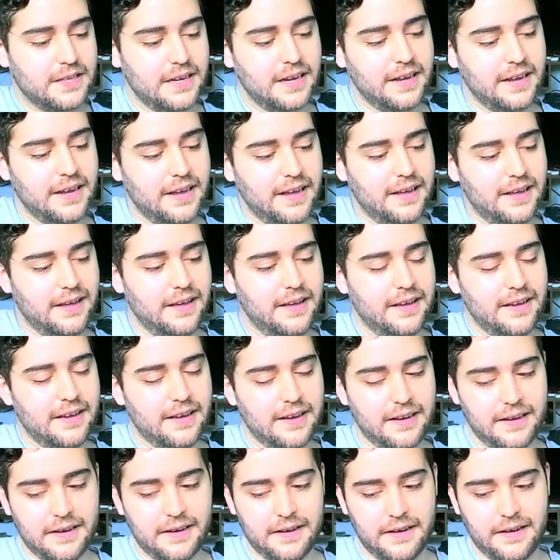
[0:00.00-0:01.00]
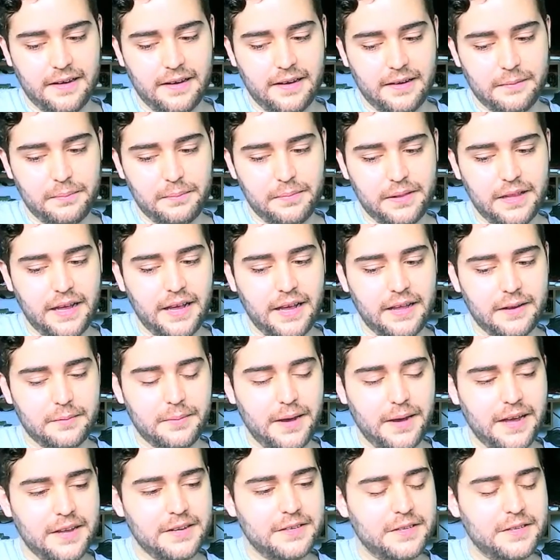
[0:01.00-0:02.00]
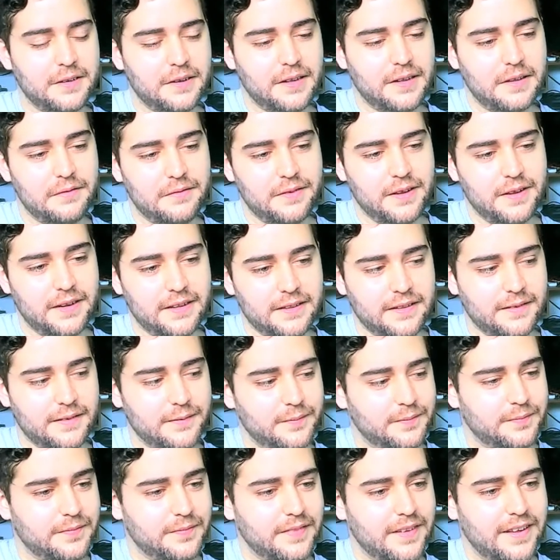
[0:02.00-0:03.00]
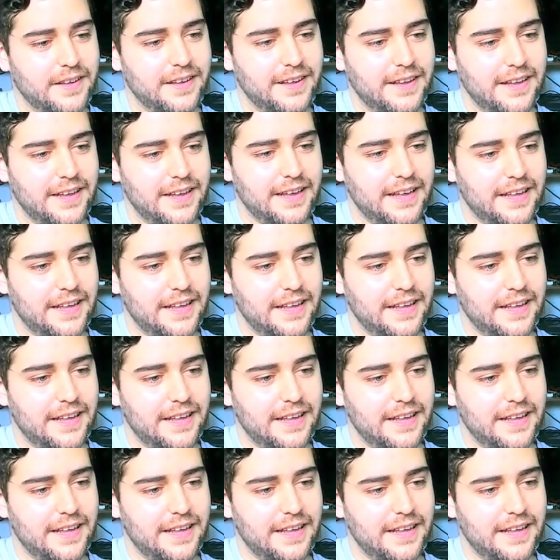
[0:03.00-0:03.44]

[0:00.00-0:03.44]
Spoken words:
I played BioShock Infinite, and